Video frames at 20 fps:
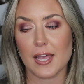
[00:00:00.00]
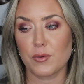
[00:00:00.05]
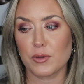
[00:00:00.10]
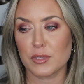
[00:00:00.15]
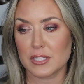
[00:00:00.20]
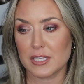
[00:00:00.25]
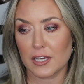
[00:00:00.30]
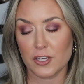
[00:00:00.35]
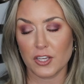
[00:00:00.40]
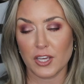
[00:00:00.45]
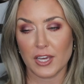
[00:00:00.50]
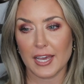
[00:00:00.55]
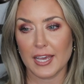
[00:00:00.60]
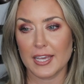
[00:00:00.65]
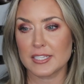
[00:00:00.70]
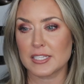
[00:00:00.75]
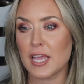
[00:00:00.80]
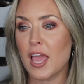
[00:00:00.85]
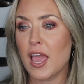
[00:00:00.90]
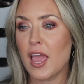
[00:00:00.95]
I will tell you
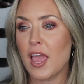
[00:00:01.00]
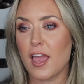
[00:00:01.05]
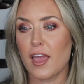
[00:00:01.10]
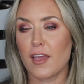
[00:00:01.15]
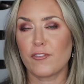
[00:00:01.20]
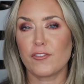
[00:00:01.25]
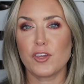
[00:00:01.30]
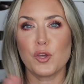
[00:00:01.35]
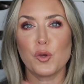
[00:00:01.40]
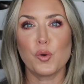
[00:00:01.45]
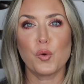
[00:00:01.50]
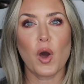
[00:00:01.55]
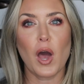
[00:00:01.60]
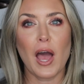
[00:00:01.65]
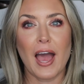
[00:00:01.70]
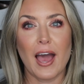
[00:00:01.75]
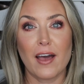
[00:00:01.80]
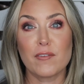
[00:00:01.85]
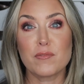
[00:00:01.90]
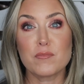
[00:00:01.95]
guys, if you
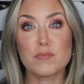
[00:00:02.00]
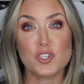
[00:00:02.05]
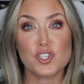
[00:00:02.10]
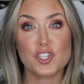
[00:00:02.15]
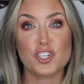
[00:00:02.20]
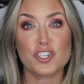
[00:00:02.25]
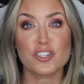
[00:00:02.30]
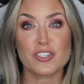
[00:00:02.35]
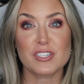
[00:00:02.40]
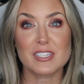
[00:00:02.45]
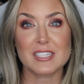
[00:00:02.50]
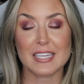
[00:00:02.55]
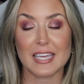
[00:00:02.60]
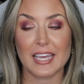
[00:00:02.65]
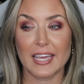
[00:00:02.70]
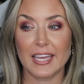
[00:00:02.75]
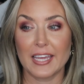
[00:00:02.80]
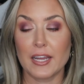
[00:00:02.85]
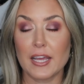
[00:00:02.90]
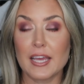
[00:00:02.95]
have mature
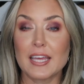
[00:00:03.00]
skin,